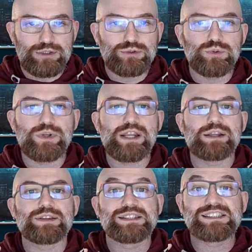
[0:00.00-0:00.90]

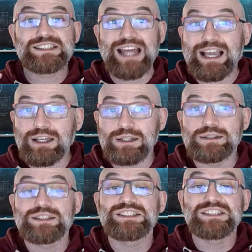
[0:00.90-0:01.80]
during the
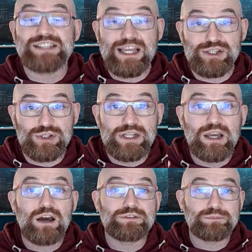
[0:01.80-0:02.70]
second stationing
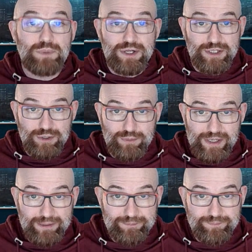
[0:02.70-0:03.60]
of Mercury.